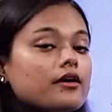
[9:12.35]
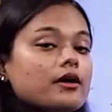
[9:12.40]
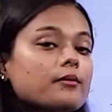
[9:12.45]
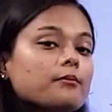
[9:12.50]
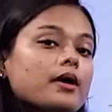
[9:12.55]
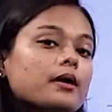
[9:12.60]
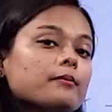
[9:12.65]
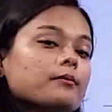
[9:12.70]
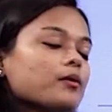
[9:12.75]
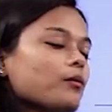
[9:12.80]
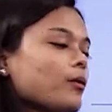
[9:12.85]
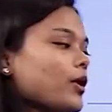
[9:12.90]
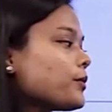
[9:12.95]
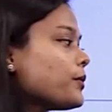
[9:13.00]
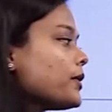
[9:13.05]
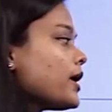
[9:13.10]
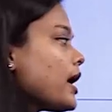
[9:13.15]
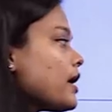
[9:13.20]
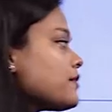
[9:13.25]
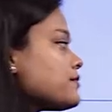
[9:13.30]
Remember
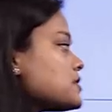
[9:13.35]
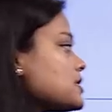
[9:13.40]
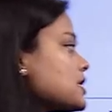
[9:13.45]
what we have